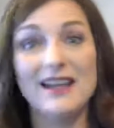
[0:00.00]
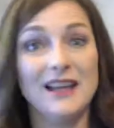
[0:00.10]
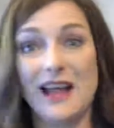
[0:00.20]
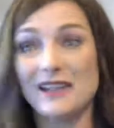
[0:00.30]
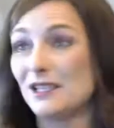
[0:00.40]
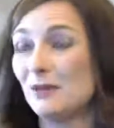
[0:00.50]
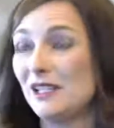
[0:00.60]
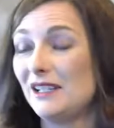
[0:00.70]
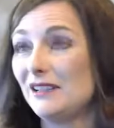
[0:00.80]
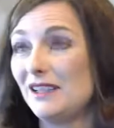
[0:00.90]
had
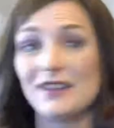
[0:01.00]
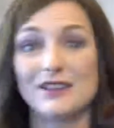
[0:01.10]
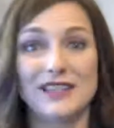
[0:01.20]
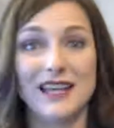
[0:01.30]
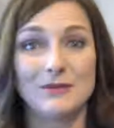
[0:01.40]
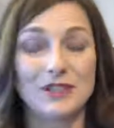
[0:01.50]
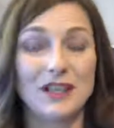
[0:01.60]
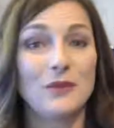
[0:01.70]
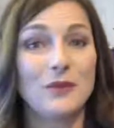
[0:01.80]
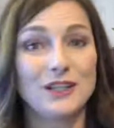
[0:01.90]
somebody the other day,
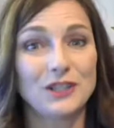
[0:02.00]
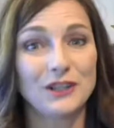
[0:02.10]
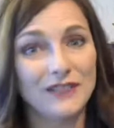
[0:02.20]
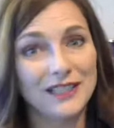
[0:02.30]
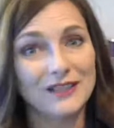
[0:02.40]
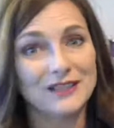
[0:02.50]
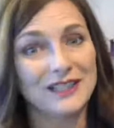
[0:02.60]
Michelle, I watch your videos.